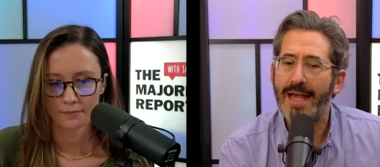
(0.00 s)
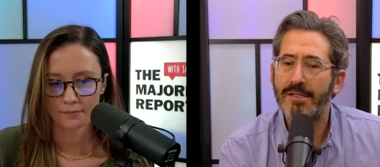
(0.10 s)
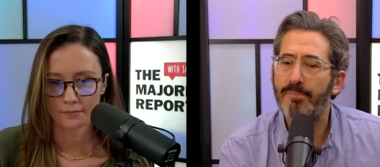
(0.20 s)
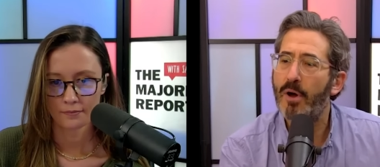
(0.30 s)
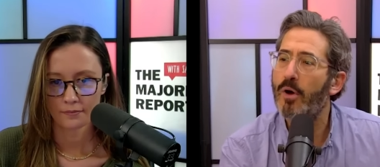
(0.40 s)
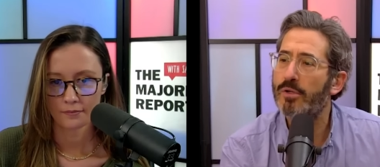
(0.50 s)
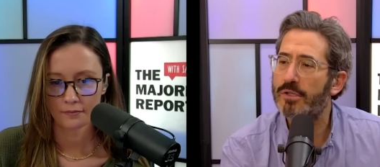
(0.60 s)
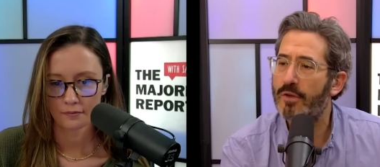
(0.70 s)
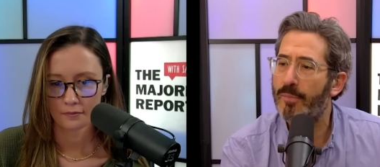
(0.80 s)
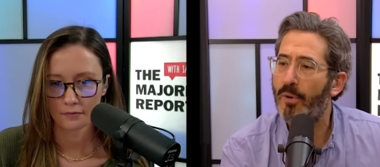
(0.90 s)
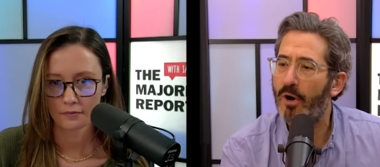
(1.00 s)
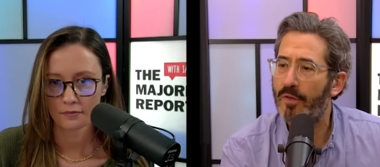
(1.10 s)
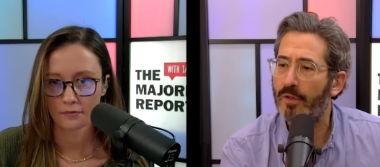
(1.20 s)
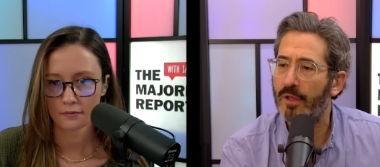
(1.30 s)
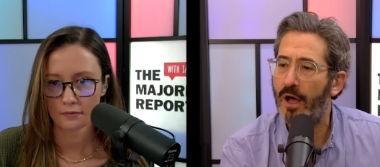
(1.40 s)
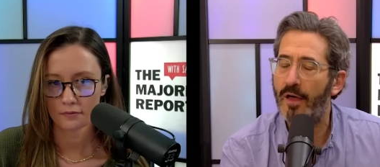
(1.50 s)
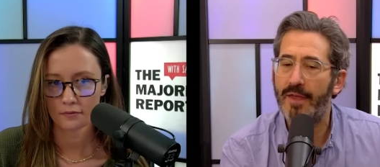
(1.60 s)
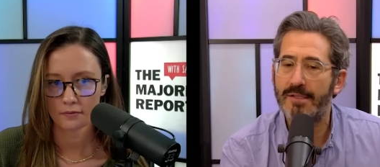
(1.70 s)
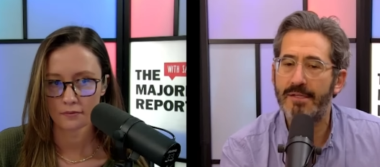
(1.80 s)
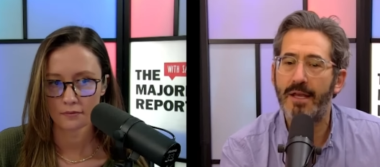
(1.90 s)
Speaker 1: as opposed to the part of the law
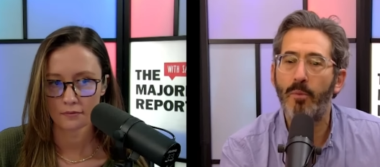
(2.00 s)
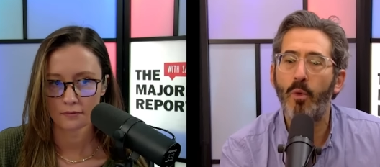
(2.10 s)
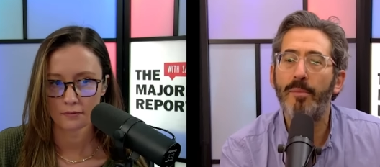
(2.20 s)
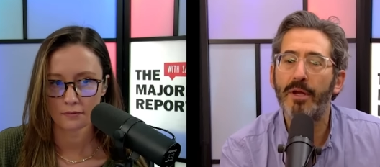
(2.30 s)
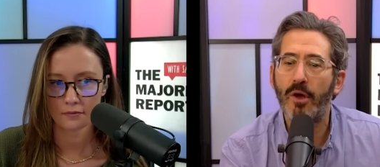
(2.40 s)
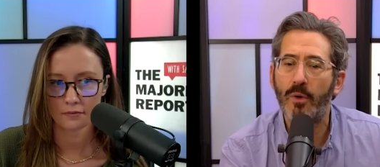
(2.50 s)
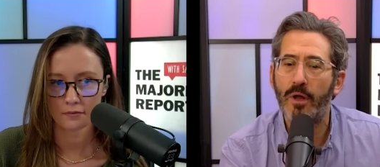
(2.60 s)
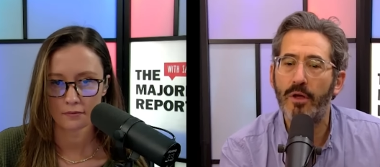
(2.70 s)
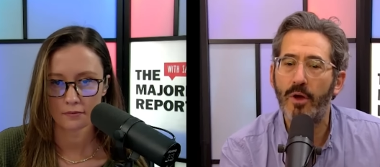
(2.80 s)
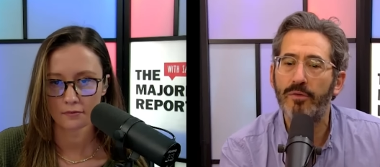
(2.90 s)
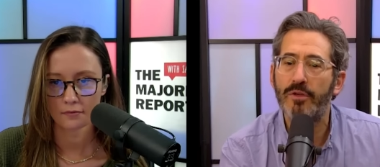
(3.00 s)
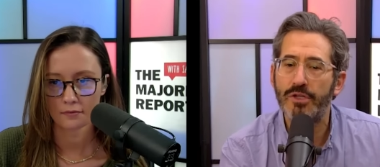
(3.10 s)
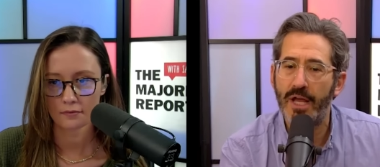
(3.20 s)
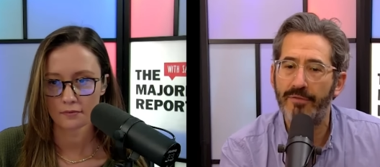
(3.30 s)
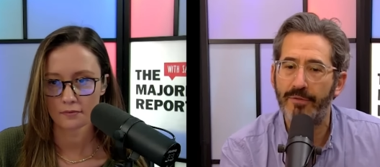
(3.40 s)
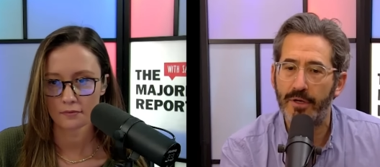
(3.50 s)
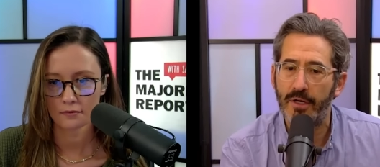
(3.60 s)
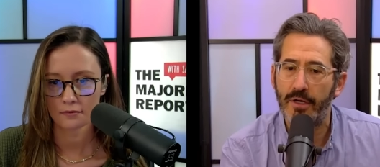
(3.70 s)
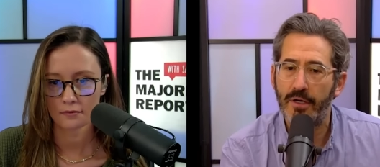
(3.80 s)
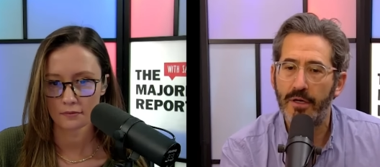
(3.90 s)
that said a woman go, goes to jail for a
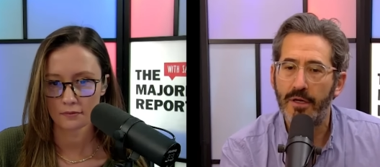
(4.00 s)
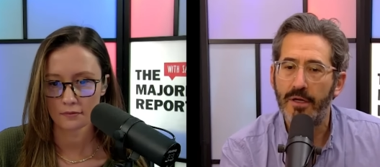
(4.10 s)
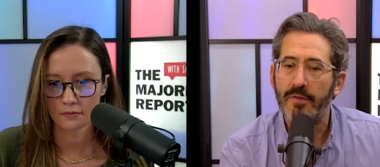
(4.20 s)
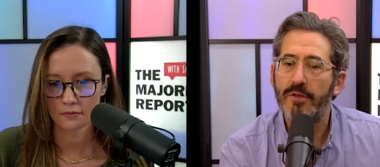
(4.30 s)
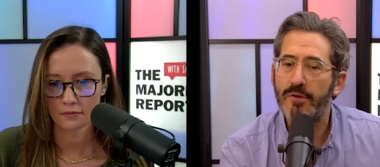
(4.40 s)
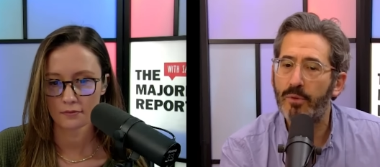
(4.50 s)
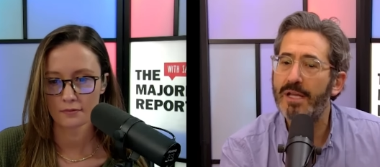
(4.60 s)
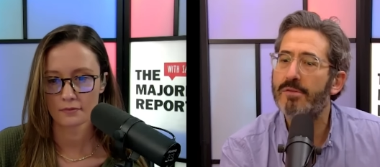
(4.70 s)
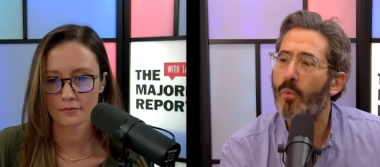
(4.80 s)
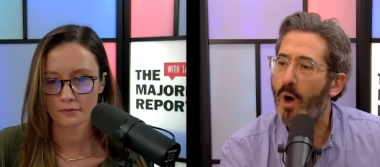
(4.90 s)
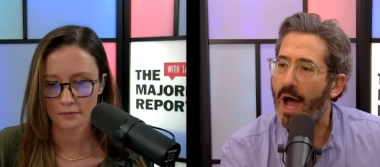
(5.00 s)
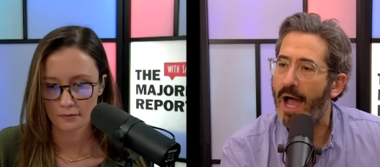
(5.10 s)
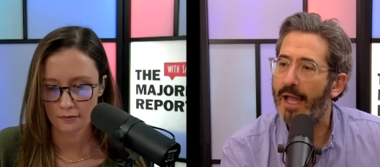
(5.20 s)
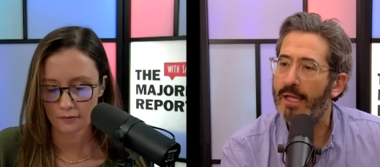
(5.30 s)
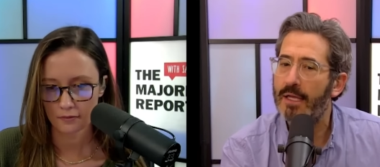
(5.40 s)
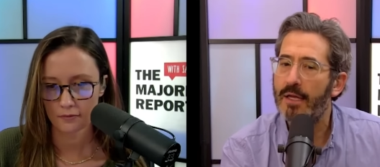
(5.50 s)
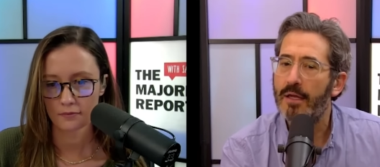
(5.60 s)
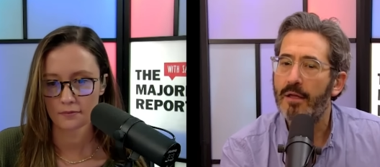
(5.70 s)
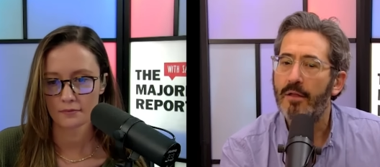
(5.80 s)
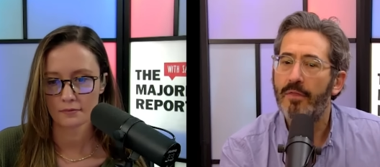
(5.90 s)
year. There's a reason why
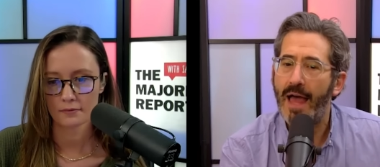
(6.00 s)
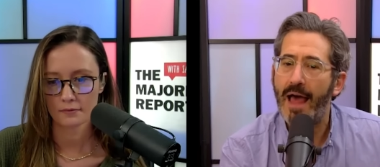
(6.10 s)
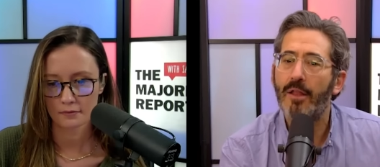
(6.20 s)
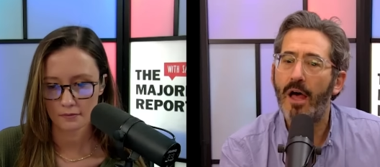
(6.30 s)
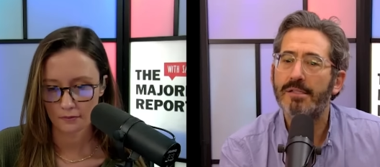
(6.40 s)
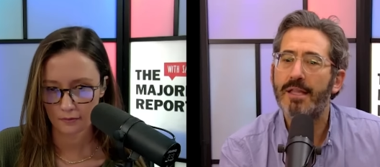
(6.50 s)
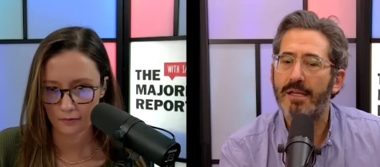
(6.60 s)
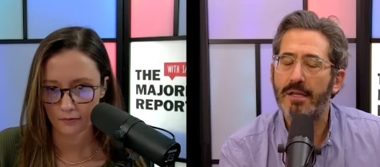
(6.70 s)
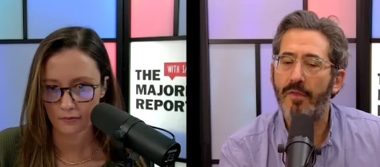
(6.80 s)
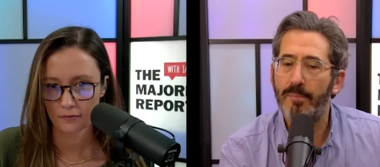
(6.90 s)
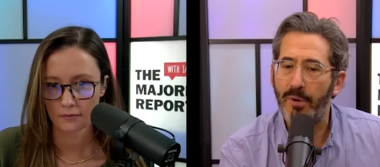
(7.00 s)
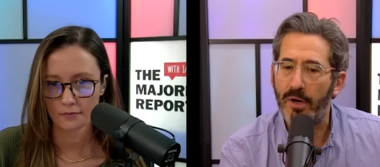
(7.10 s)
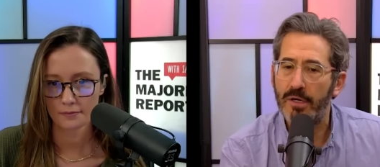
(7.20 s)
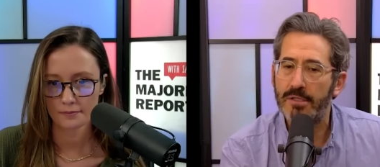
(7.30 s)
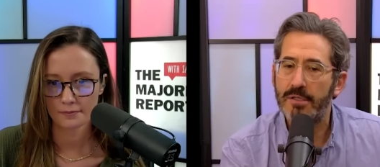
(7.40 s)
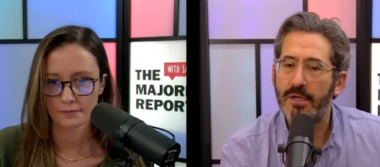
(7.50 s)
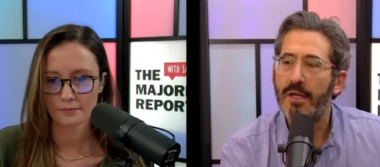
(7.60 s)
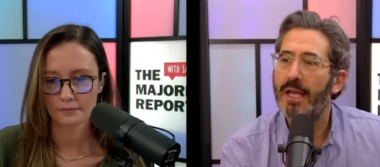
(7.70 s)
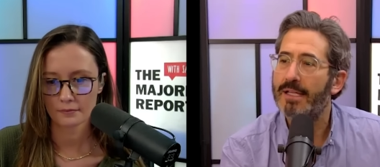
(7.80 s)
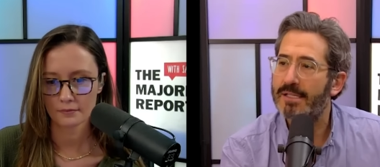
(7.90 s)
that law stays on the books
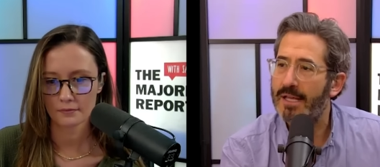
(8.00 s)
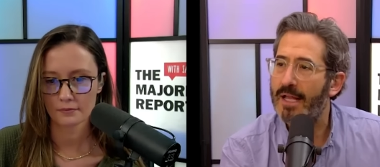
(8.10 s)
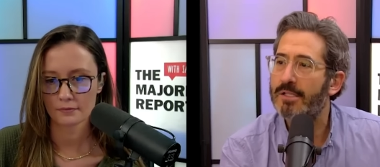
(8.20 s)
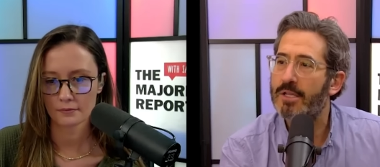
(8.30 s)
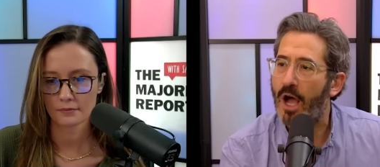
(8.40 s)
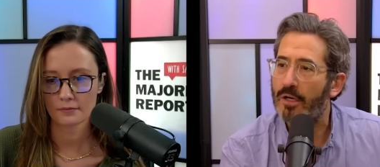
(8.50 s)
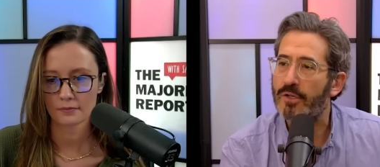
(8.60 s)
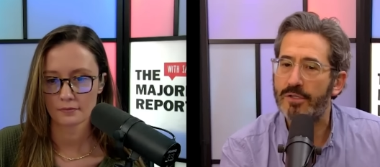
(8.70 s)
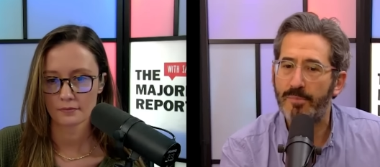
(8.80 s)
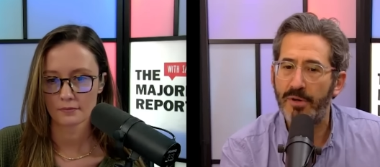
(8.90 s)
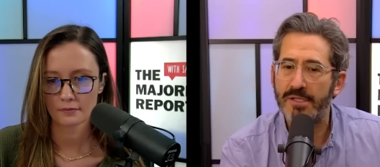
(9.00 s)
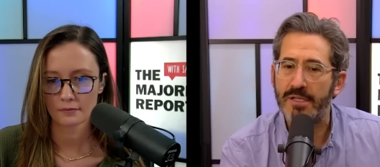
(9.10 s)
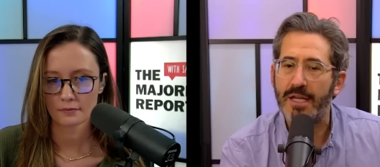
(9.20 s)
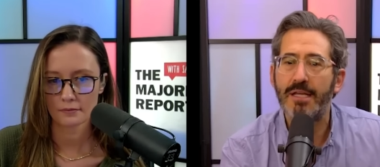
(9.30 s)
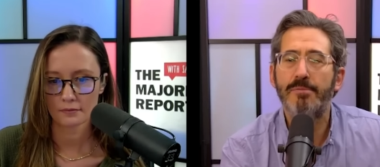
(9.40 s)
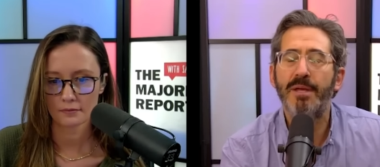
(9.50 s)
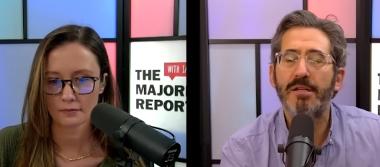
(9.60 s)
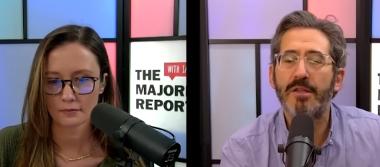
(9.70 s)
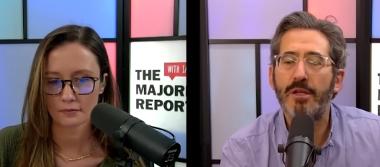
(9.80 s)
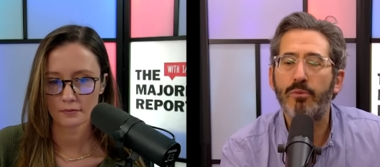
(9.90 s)
and sends doctors to prison is
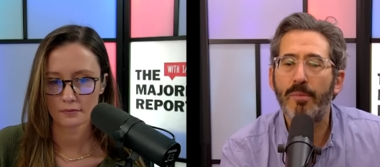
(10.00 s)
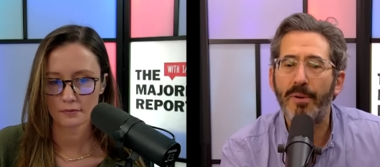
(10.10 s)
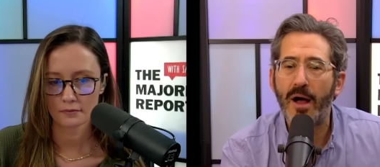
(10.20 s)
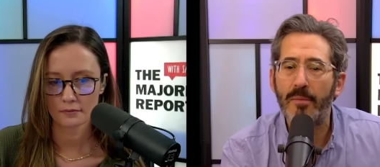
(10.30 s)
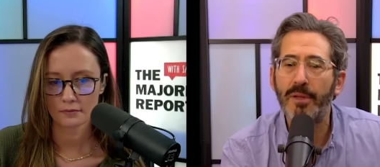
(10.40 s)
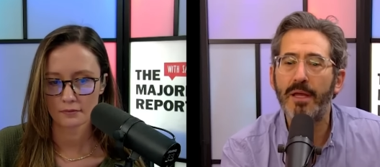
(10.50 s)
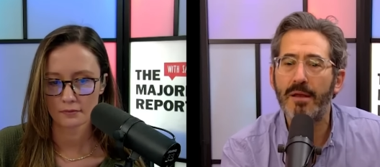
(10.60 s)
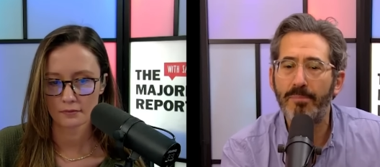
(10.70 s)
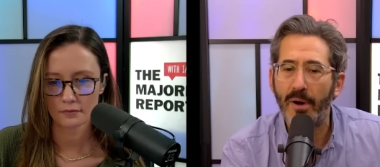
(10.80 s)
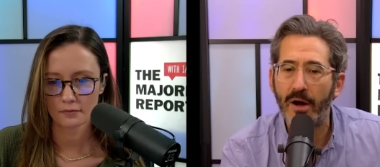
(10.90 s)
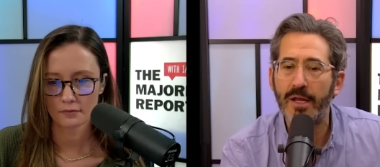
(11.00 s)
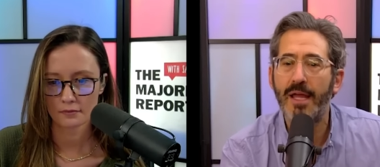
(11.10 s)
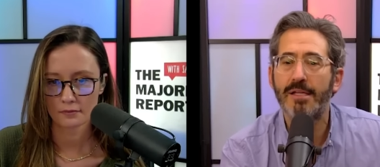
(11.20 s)
because the Republican Party